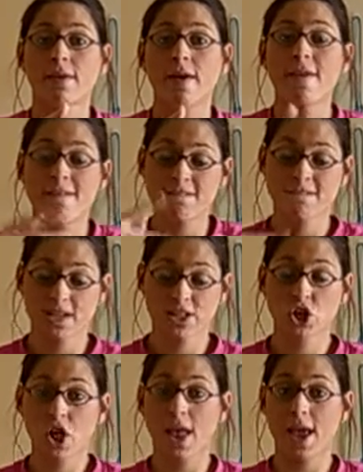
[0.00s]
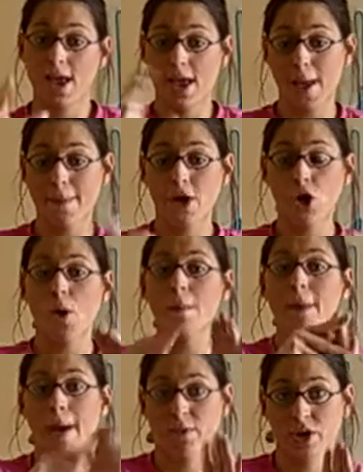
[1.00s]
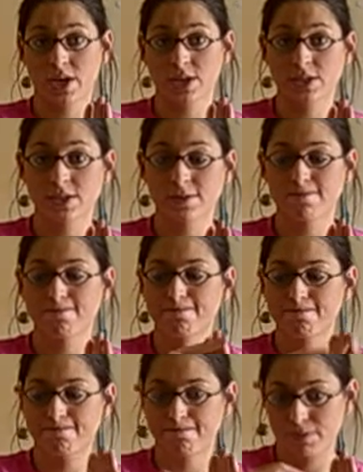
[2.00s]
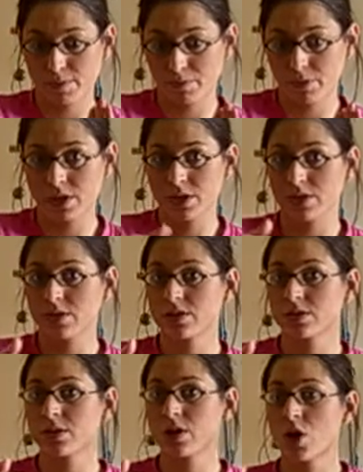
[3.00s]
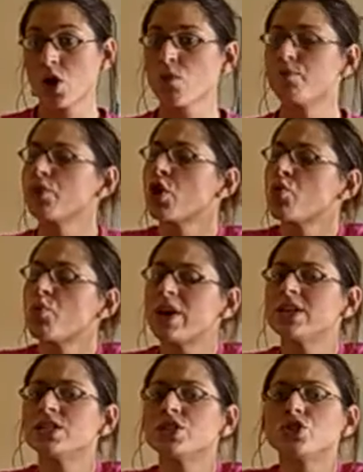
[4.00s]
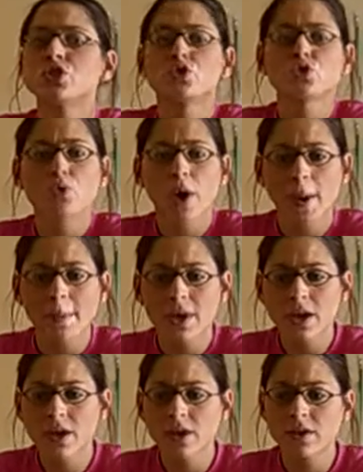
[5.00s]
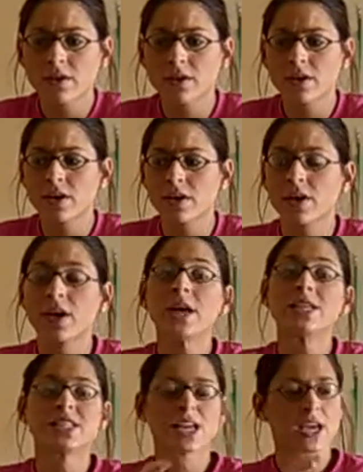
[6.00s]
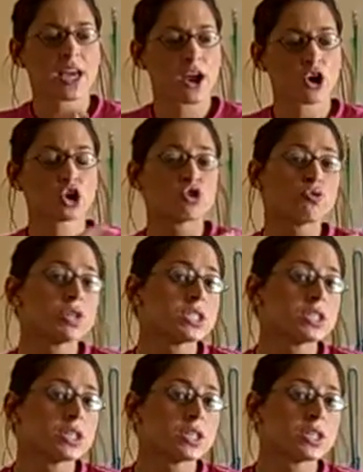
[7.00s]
Properties are ways of describing it, its characteristics, and